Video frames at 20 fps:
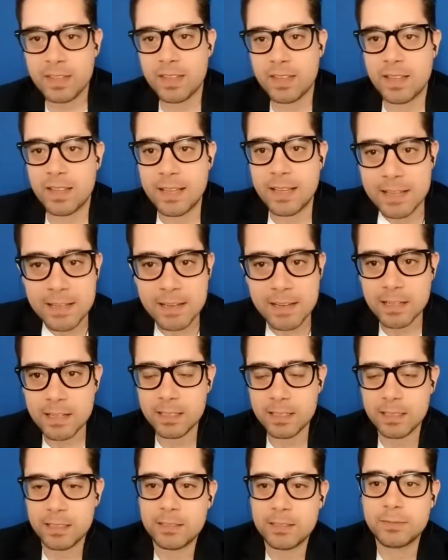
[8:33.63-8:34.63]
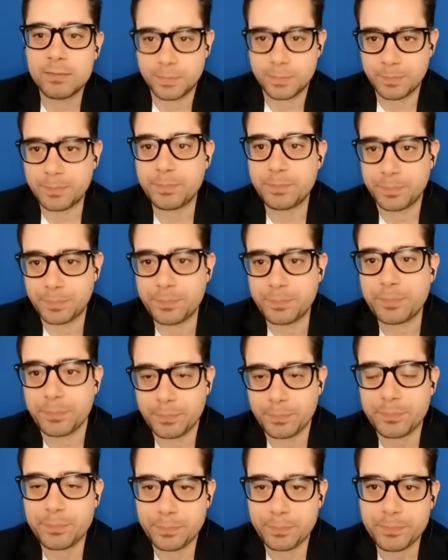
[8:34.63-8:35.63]
famous people beforehand
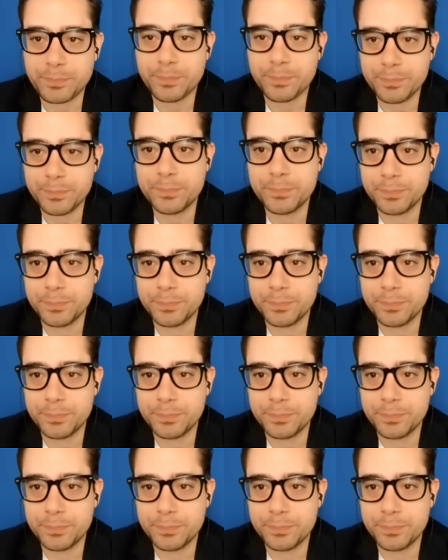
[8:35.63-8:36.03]
because you know